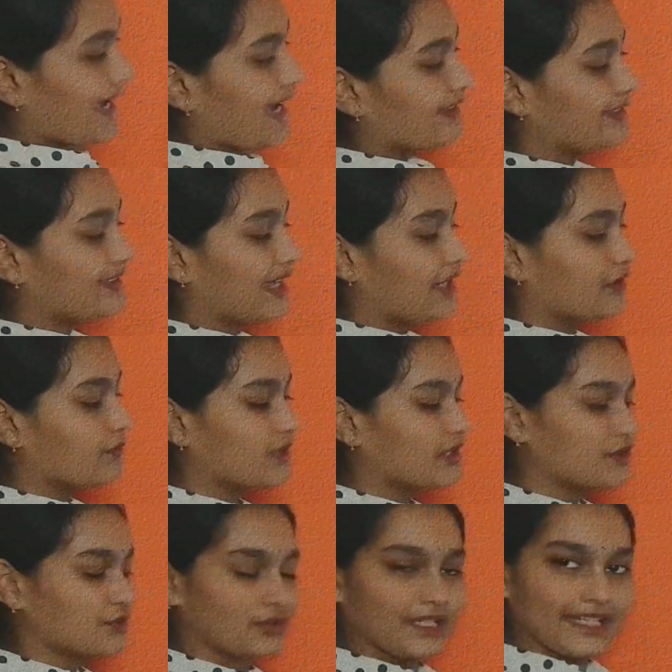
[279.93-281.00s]
and then
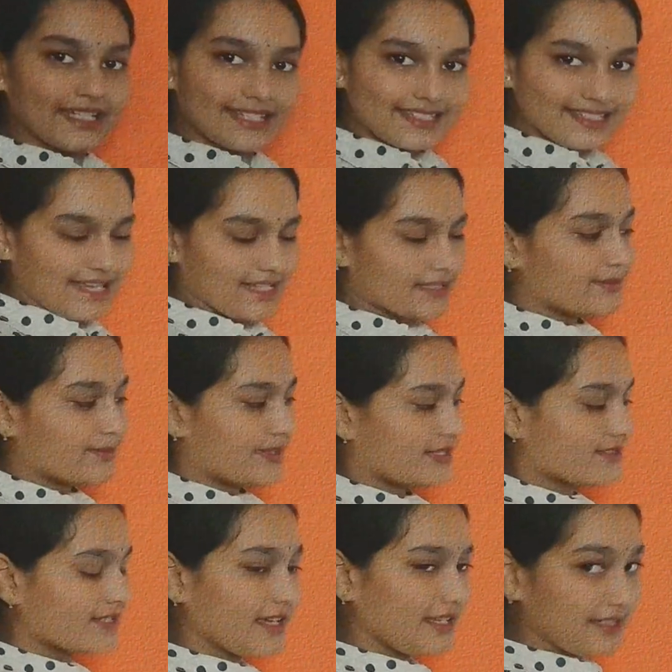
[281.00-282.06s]
we'll do the tens
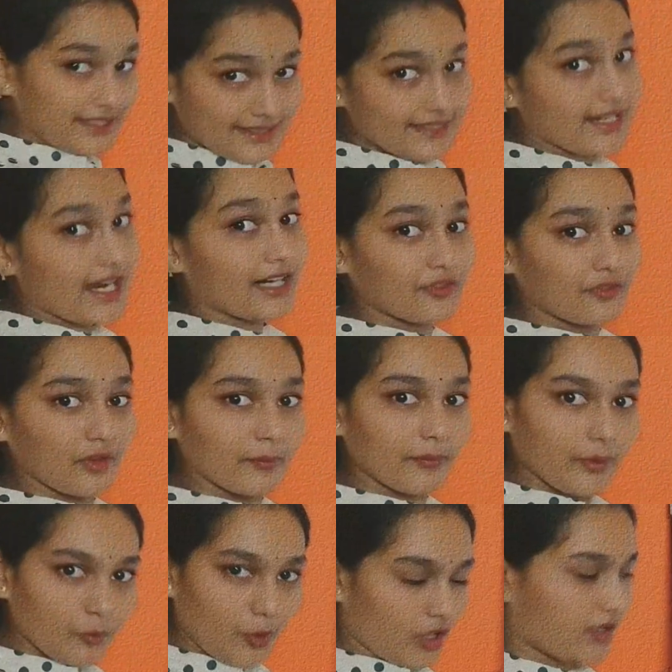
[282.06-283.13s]
place. Let's start from
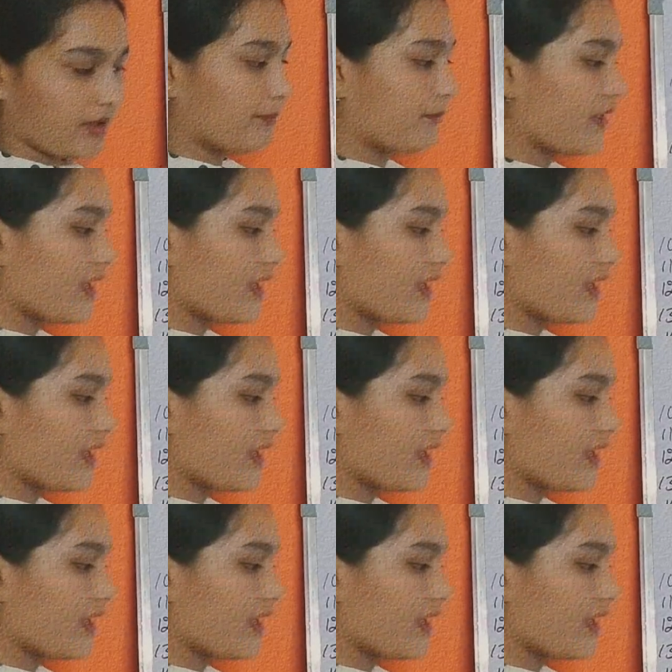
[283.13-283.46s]
the bottom.